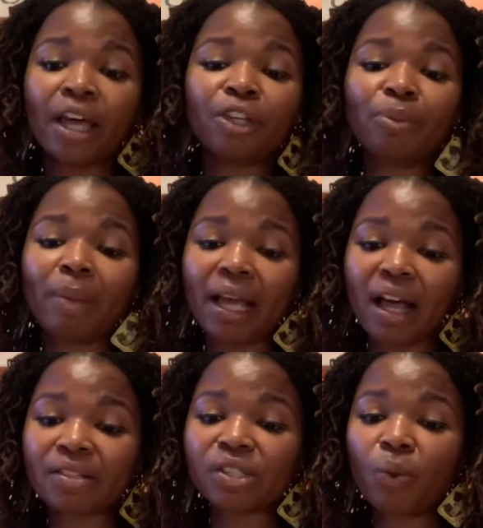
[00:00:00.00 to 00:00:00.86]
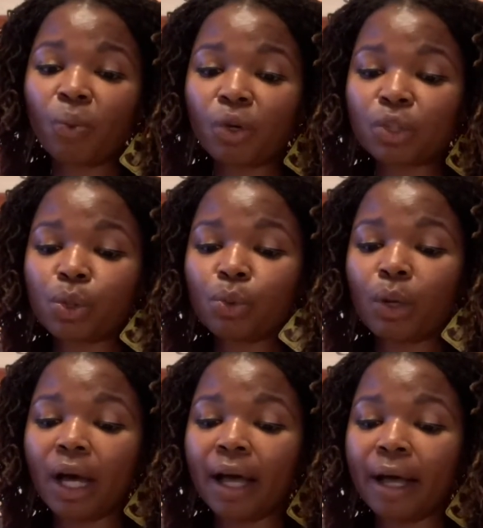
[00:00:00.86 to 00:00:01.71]
You might also want
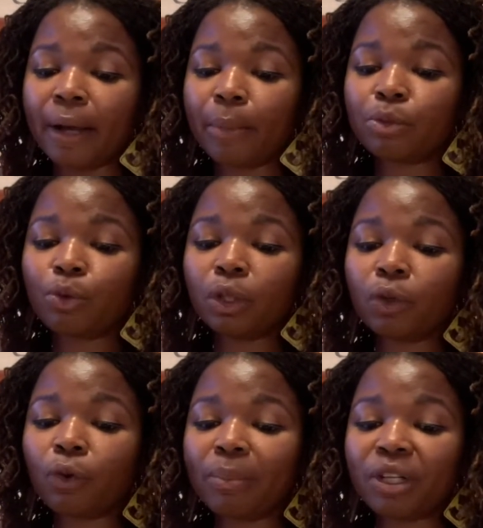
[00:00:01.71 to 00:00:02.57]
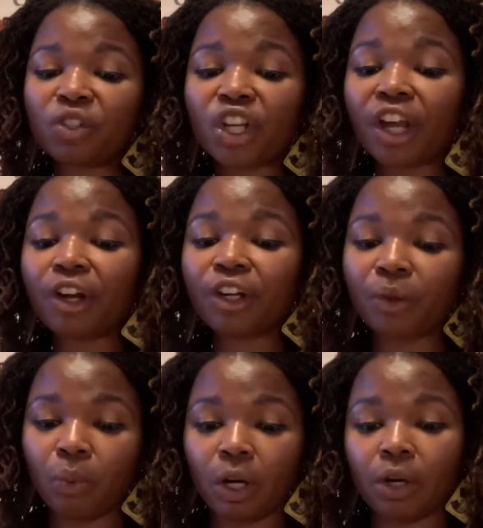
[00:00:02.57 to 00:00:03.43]
to um, do a little bit of charity
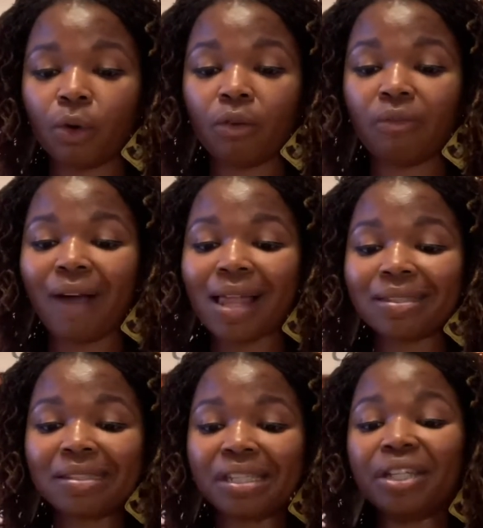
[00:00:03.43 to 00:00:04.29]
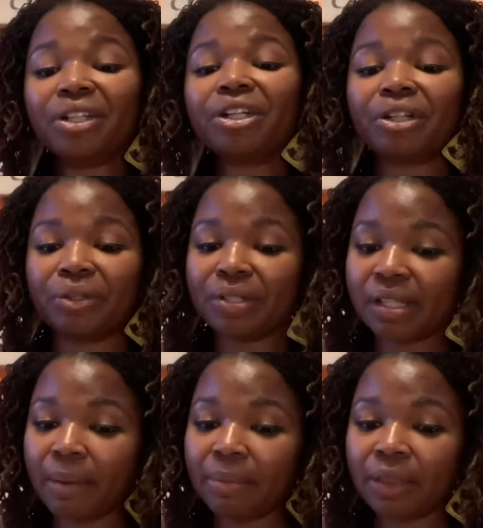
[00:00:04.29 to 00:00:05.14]
work or volunteering or
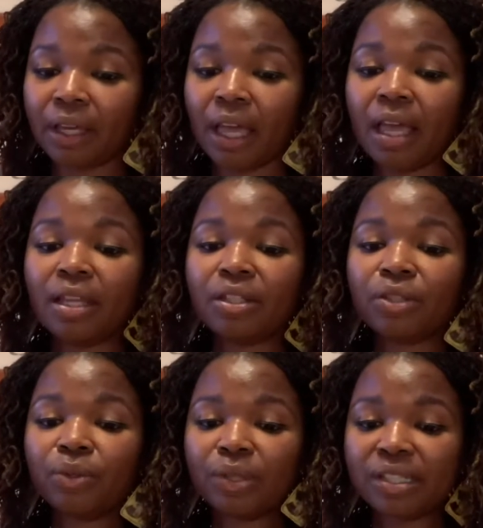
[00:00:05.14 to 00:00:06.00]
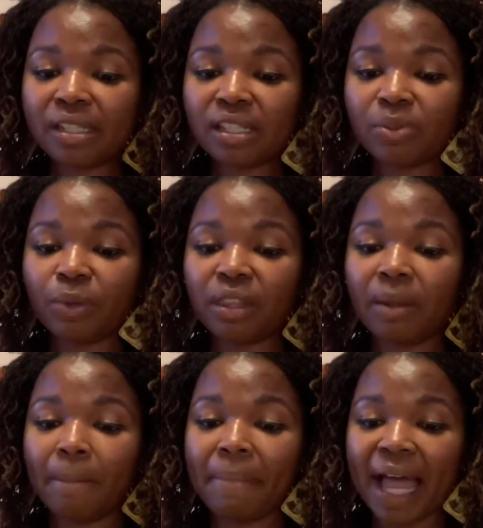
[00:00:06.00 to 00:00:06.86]
something to assist with
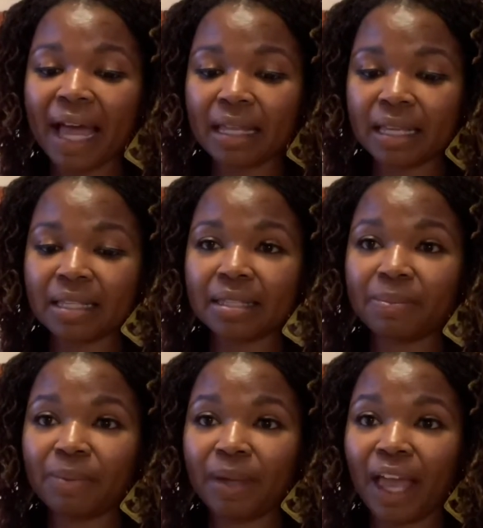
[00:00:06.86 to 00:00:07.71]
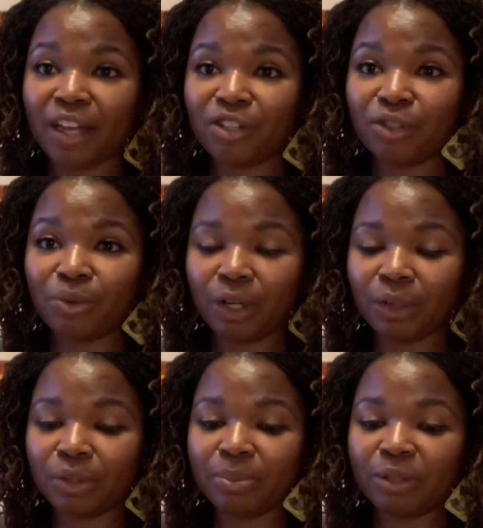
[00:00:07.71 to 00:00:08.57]
the balance as you are
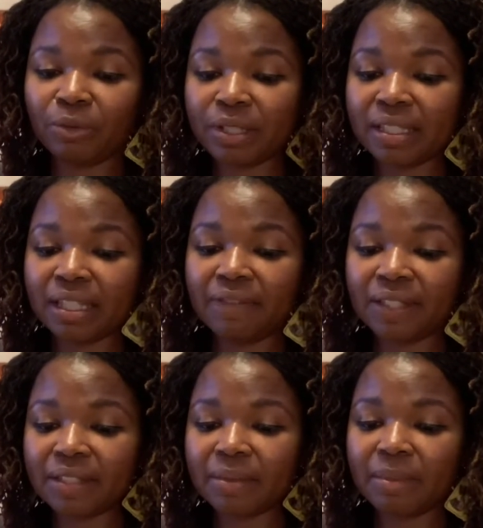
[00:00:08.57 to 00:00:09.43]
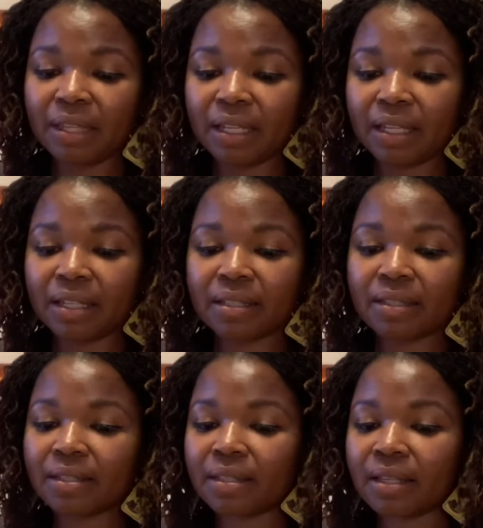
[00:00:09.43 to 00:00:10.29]
going to be receiving some things